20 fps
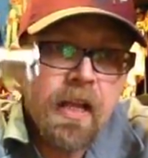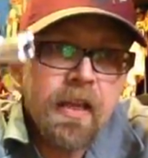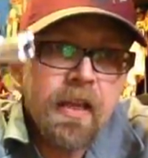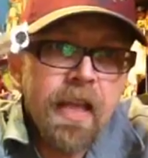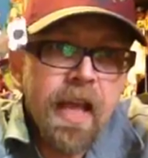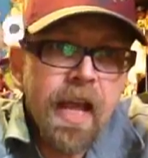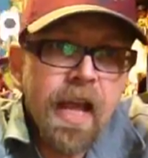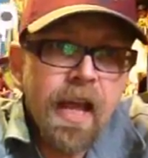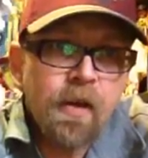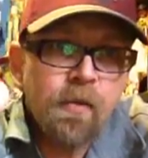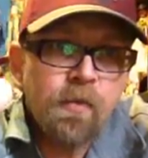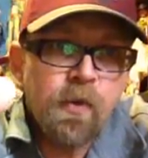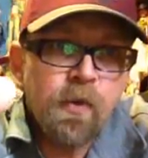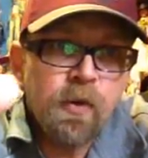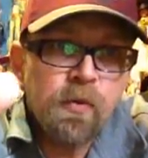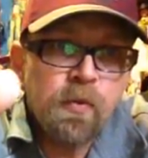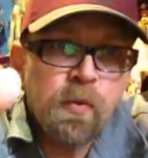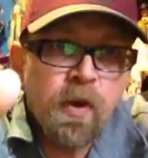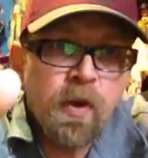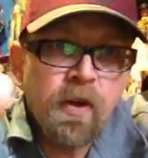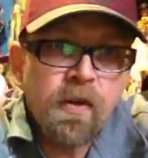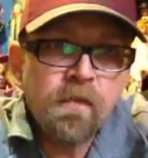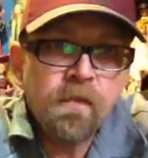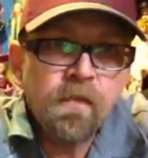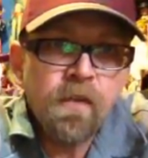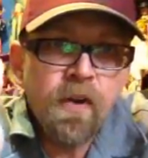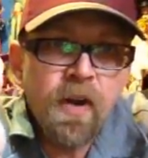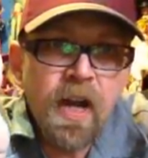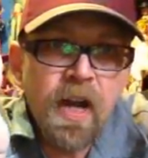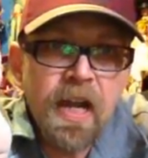that would work
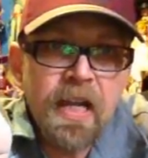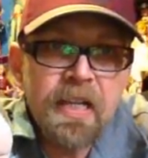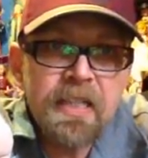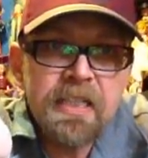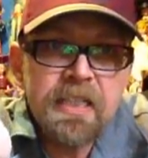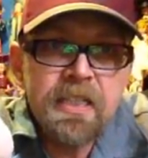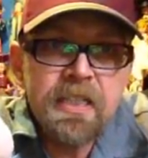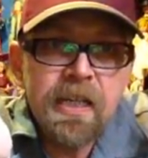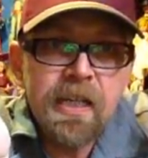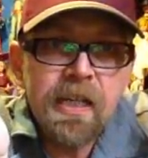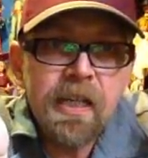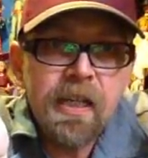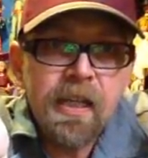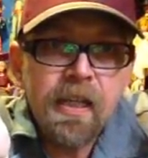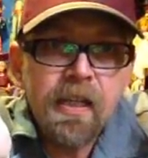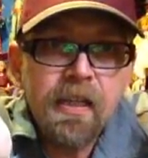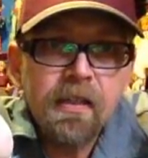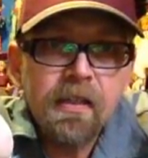for SD